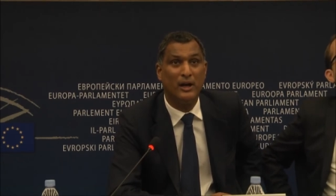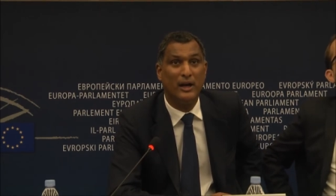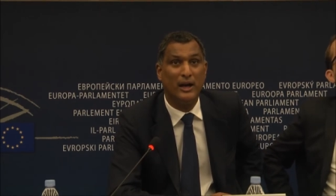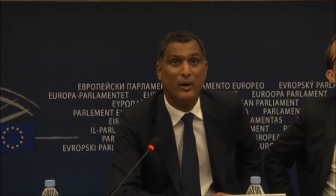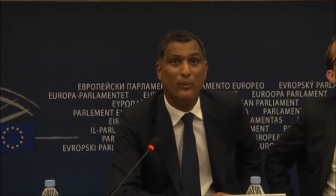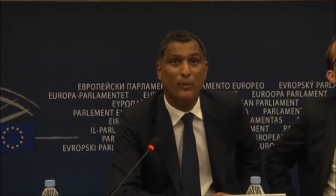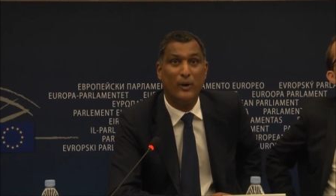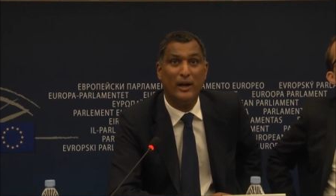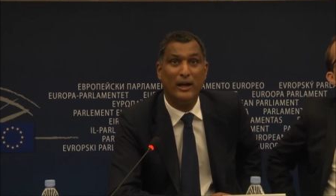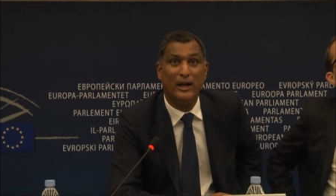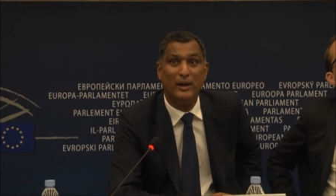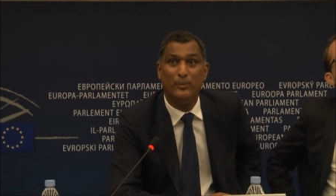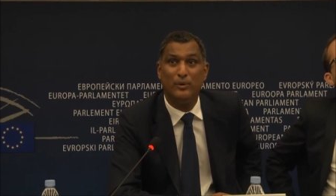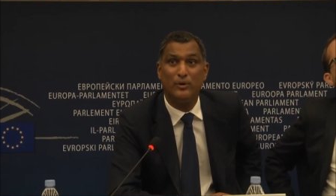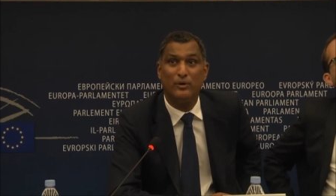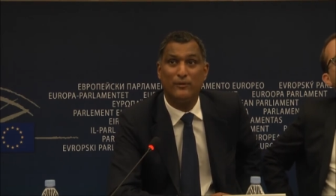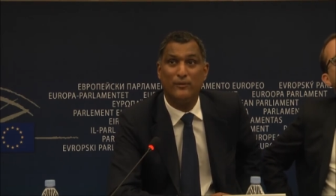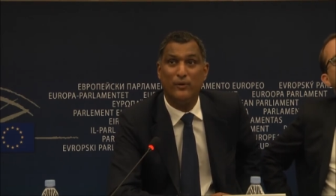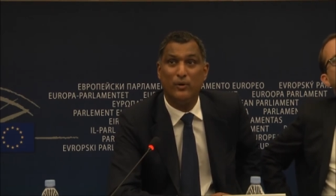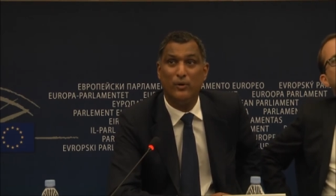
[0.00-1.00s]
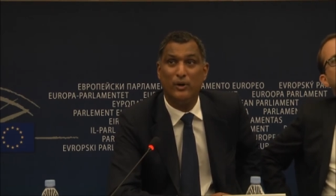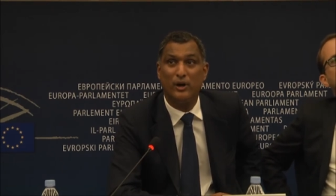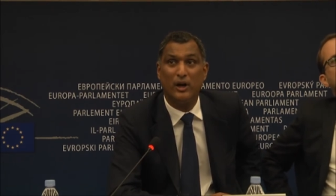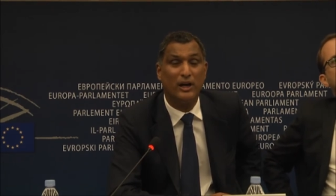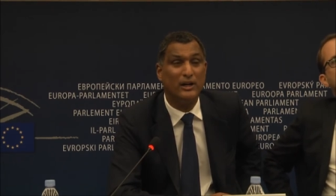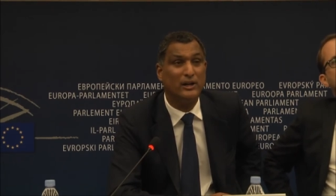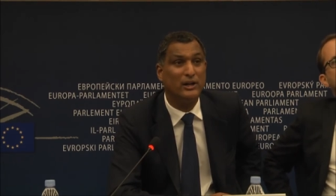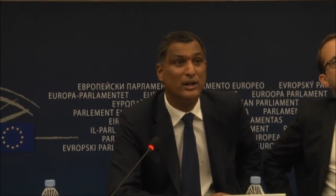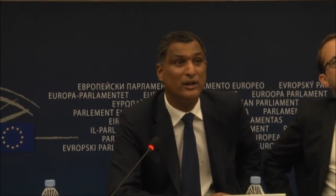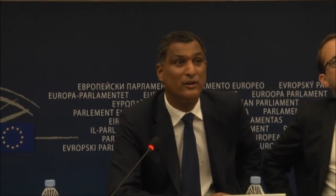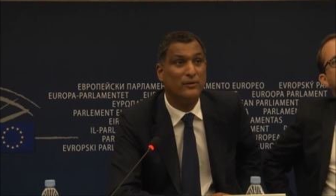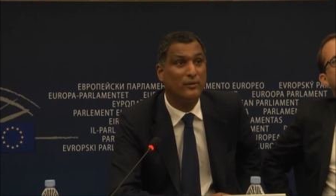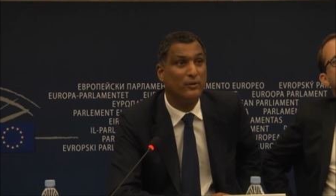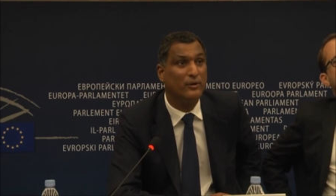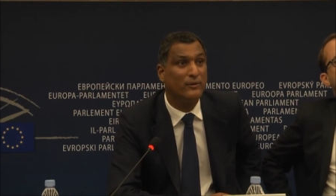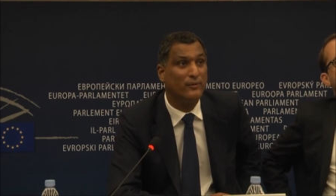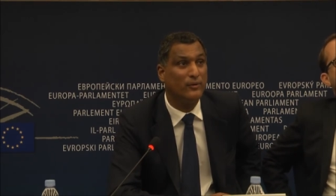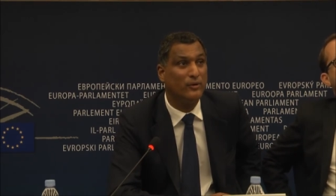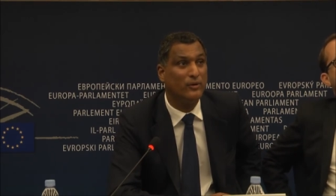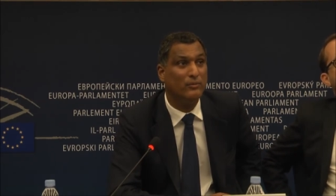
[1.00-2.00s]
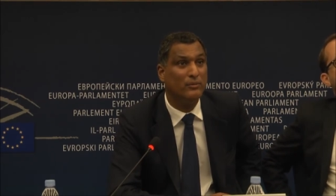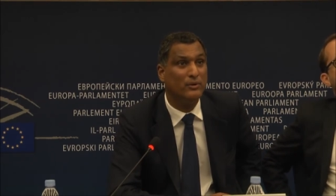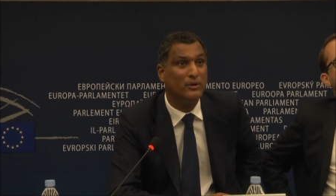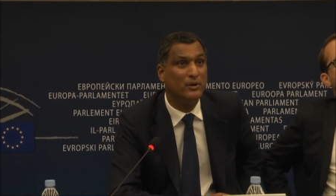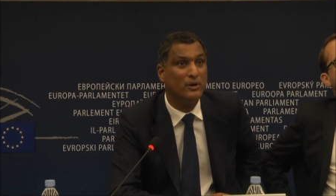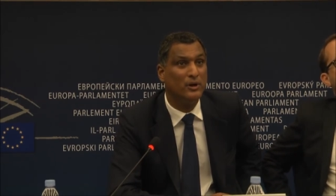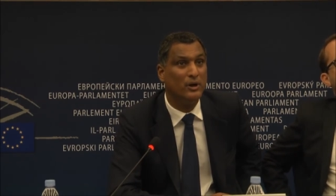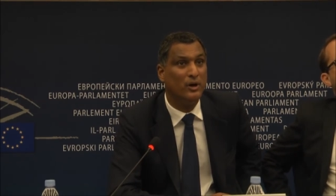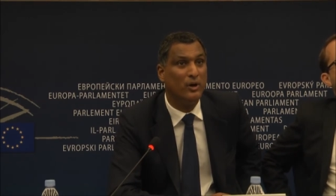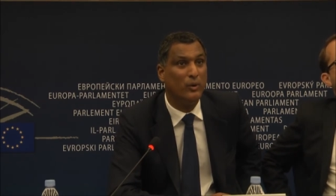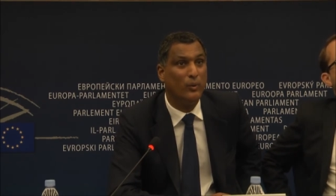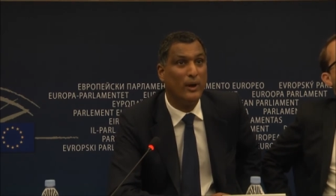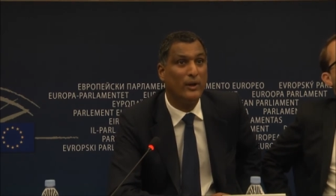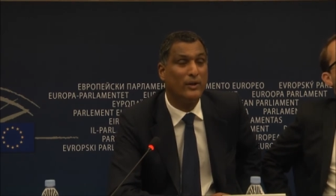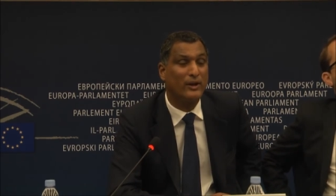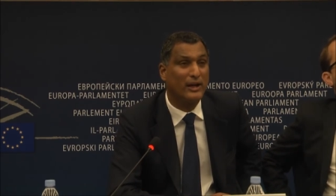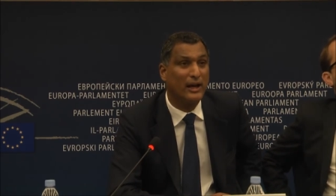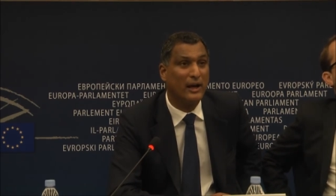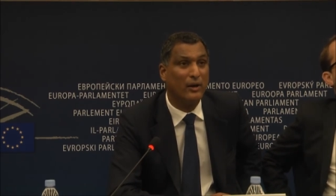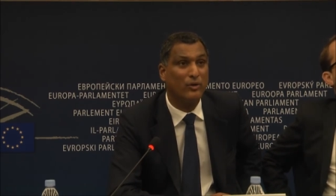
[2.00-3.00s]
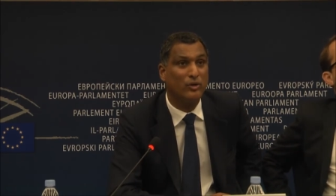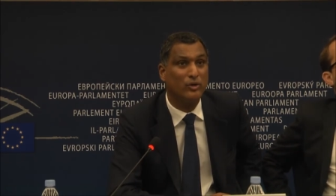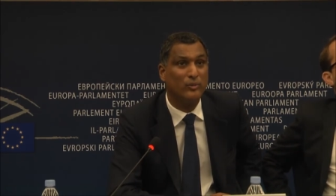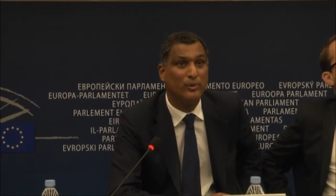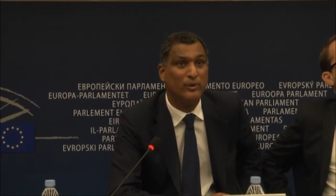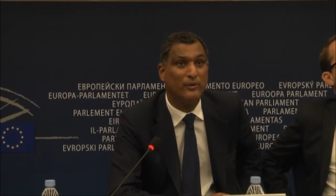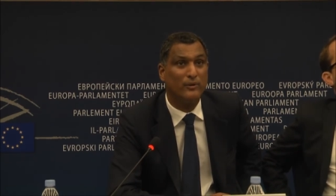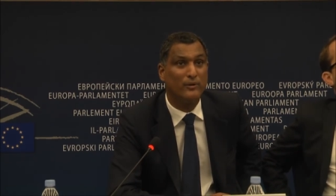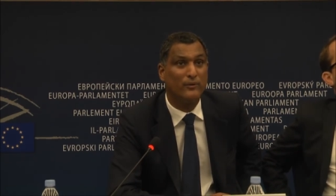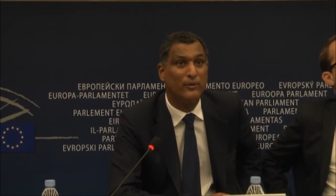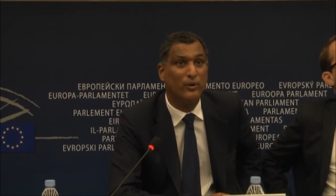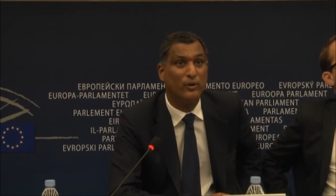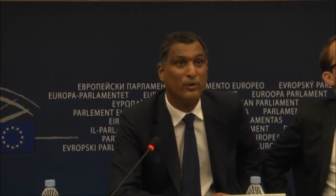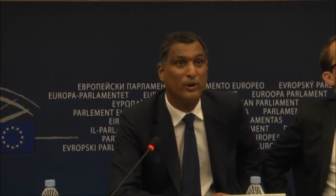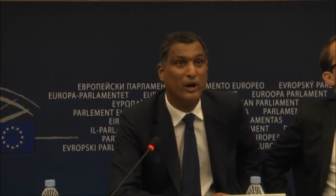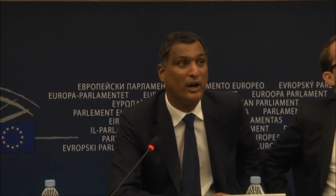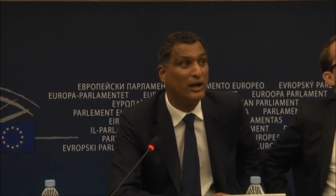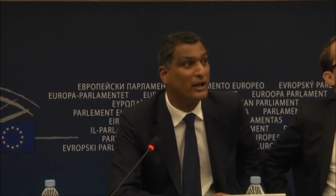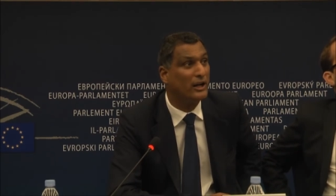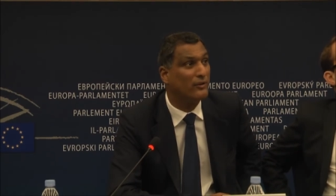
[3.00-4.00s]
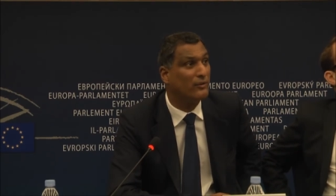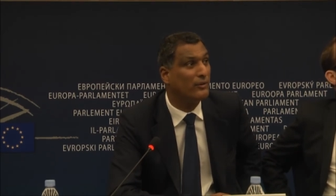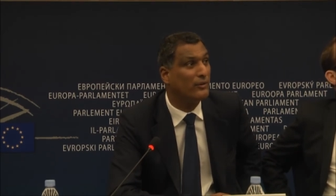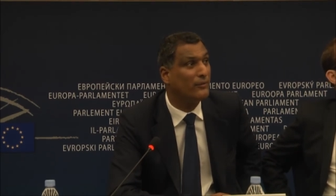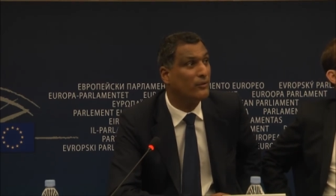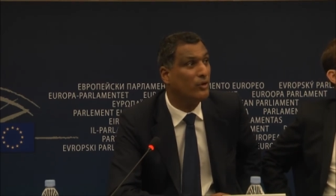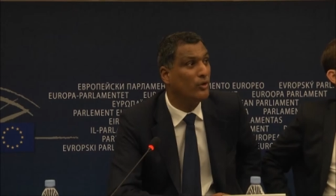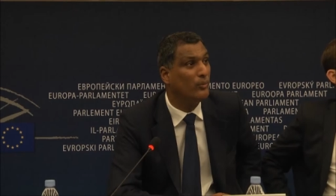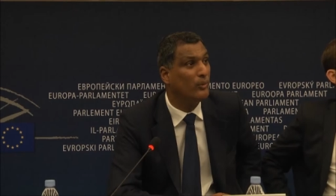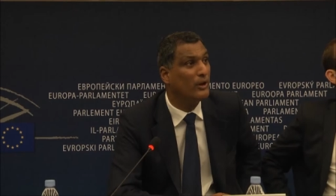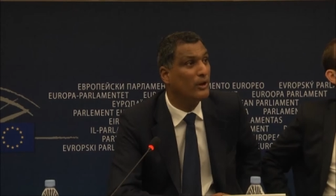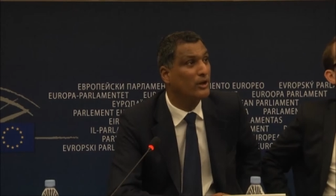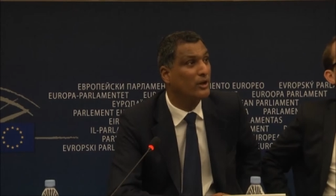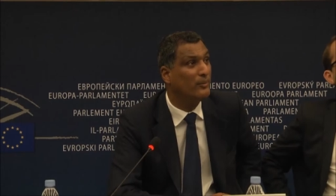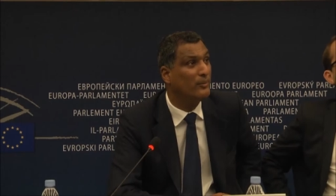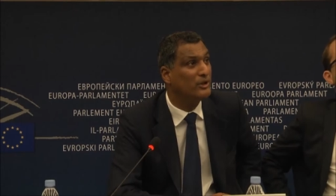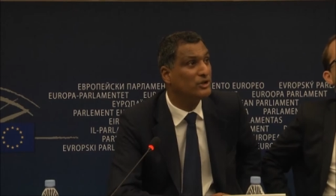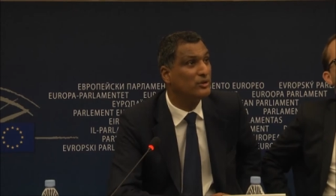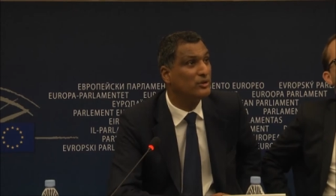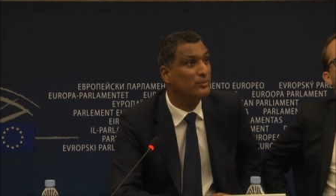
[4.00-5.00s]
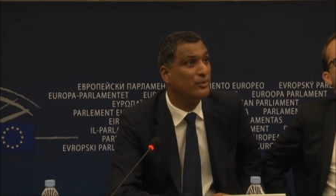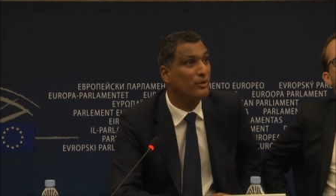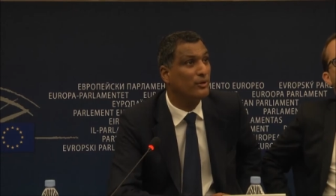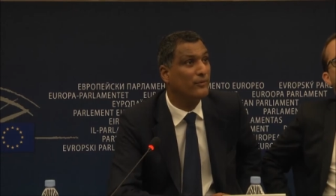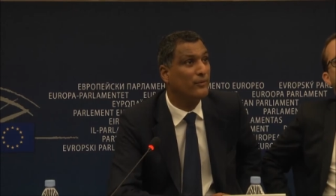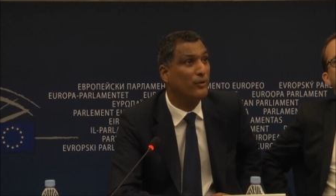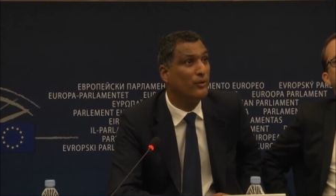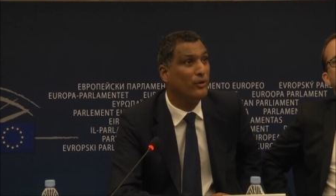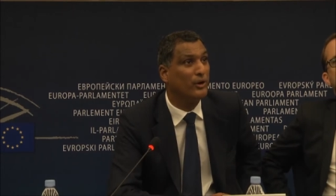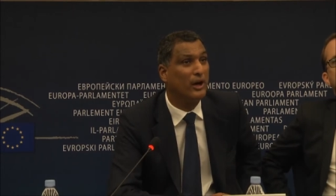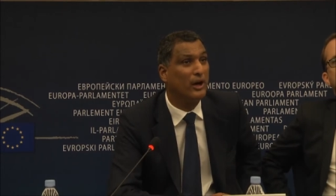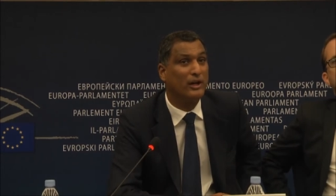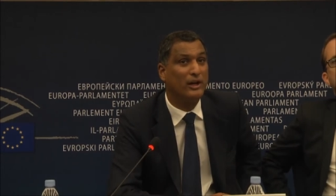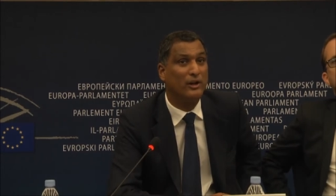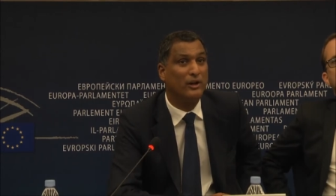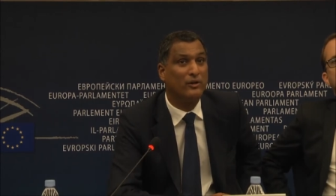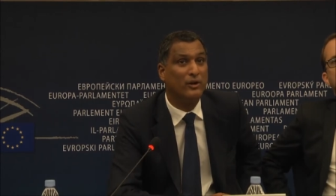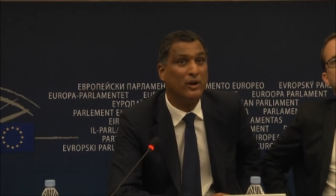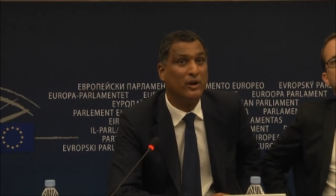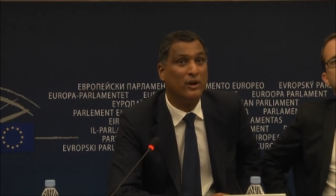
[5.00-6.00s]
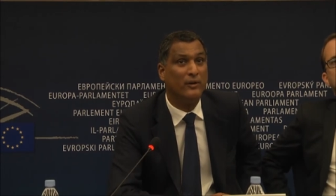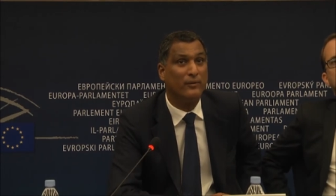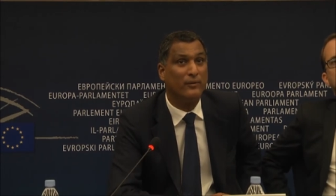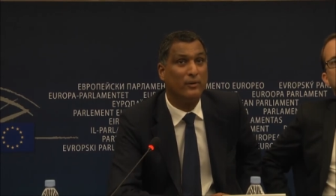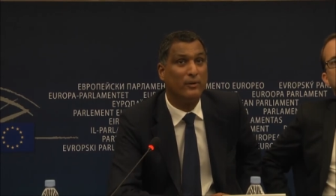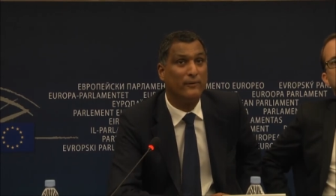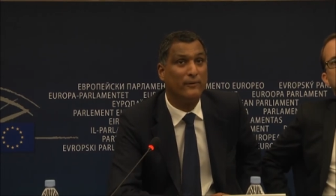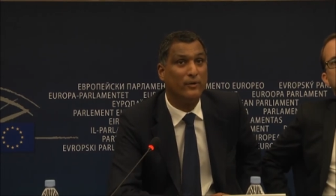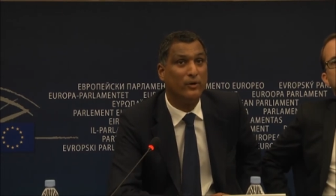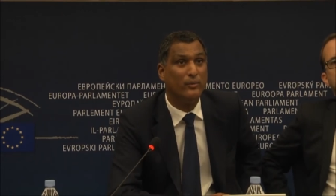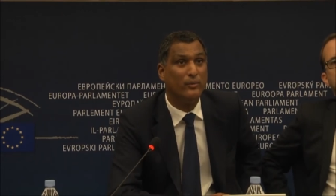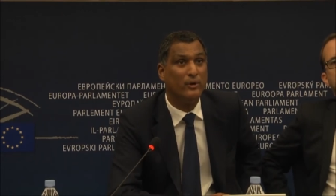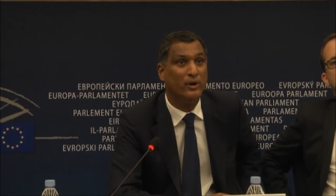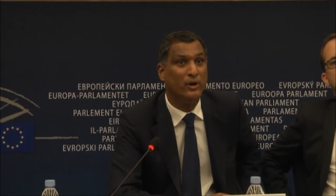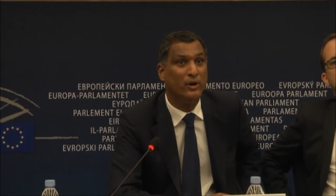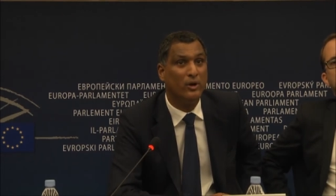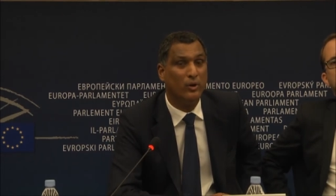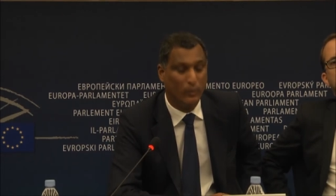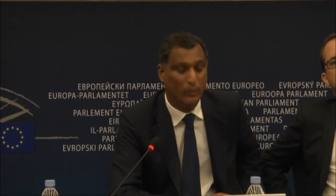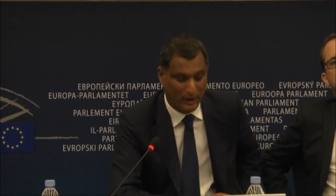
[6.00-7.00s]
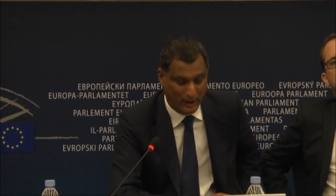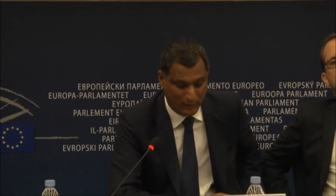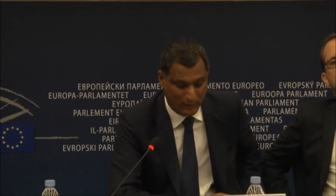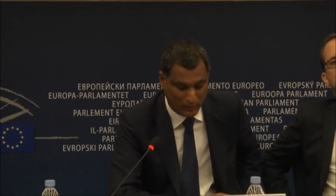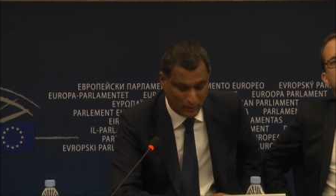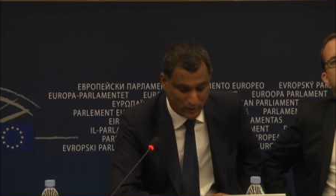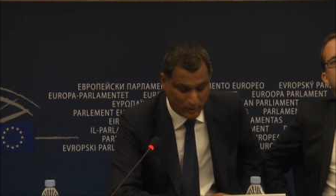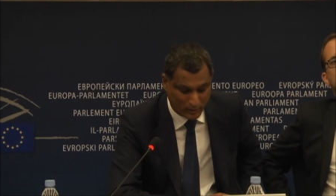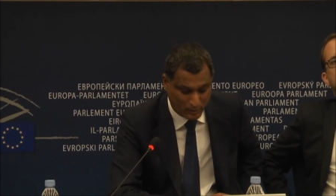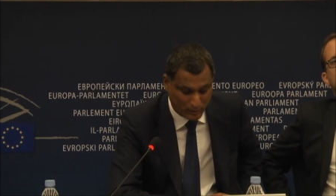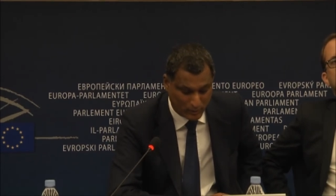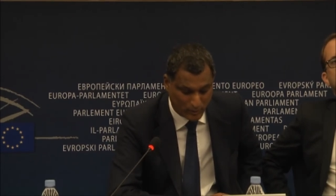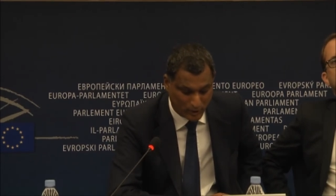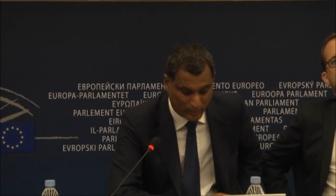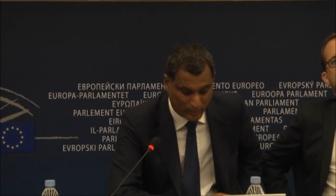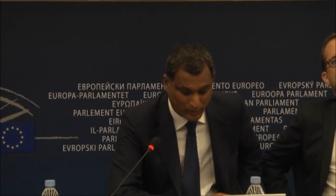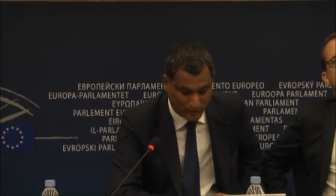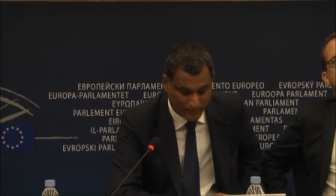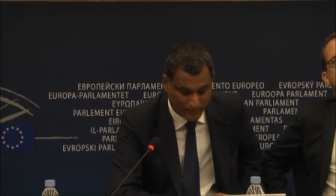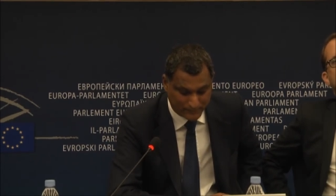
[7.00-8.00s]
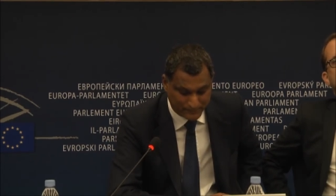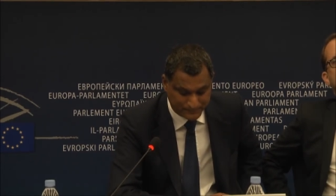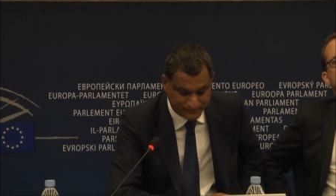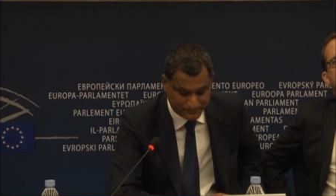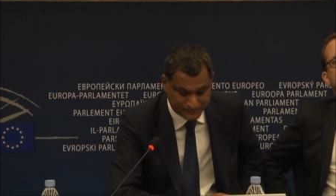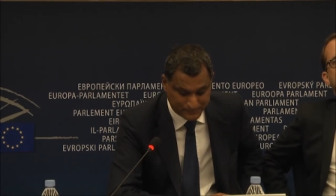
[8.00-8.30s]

And where he puts forward ideas for reform, where the Council puts forward ideas for reform, where the Commission puts forward ideas for reform, we will work with him.